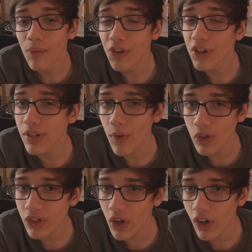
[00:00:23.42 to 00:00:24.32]
First of all,
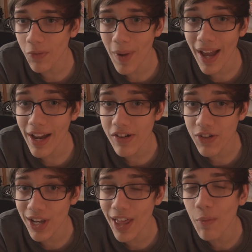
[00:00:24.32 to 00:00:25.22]
sorry if my hair
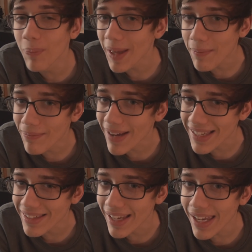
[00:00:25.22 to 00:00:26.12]
is a little bit
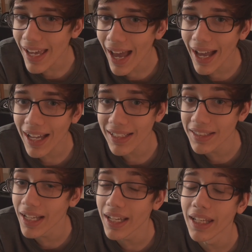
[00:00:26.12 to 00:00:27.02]
messy, and
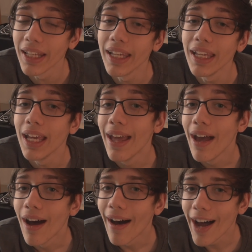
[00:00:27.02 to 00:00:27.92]
secondly,
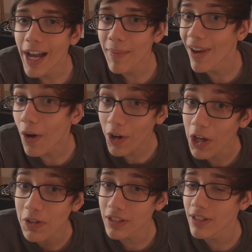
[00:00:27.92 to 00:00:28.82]
I'm a lot
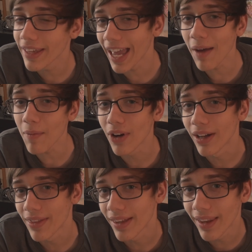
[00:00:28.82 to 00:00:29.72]
closer to the
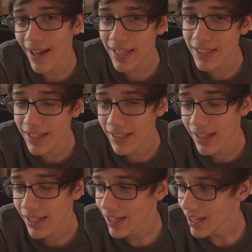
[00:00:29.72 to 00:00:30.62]
camera than
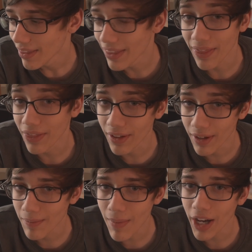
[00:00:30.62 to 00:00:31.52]

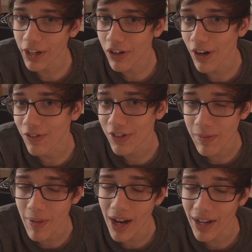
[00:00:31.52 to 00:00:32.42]
the
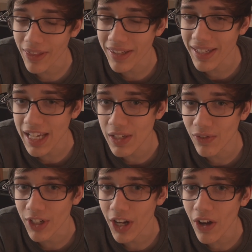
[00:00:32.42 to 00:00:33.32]
Minecraft behind the scenes
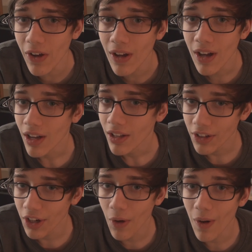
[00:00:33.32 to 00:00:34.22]
video.
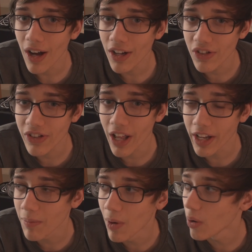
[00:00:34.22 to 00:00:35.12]
Don't know why, I just
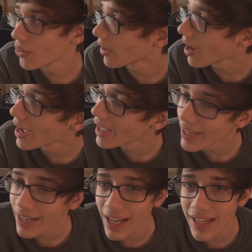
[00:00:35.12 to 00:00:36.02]
like it more. The
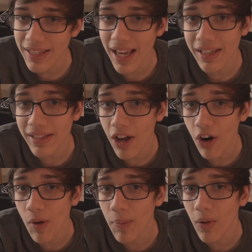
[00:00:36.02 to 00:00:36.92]
lighting is as
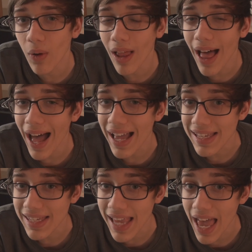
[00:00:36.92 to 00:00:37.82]
horrible
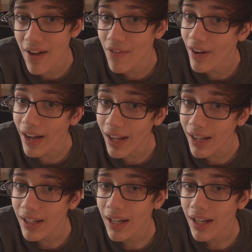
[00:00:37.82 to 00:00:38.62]
as ever.